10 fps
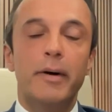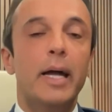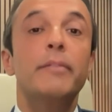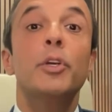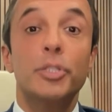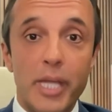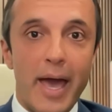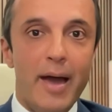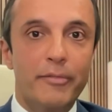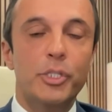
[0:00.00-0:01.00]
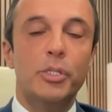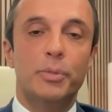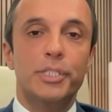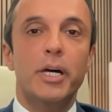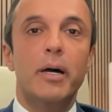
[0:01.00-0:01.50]
the 5 years after
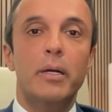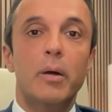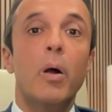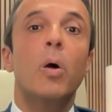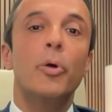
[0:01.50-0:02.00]
you retire